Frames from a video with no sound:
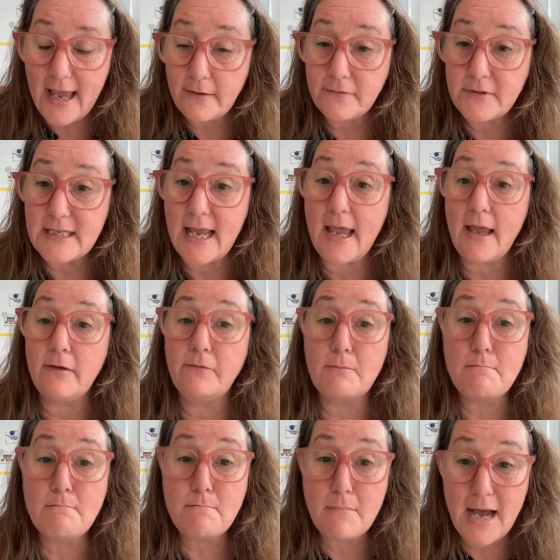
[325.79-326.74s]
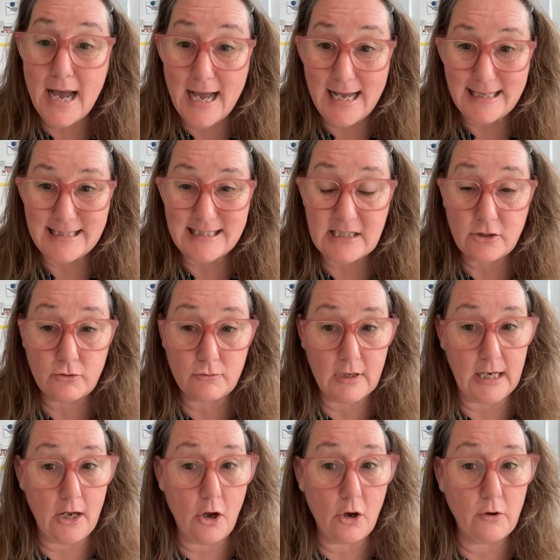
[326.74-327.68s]
have to have
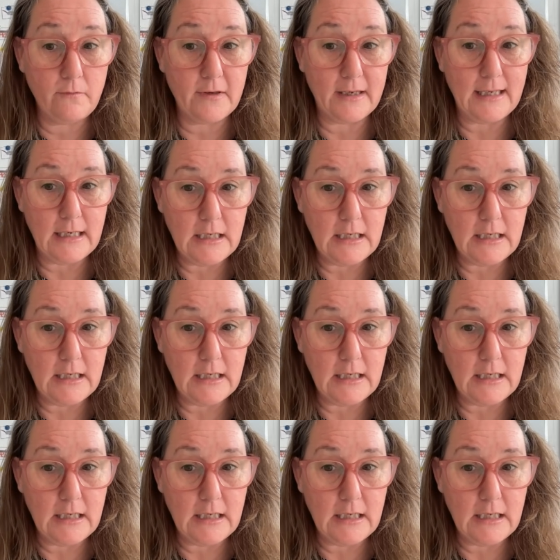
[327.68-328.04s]
mastery over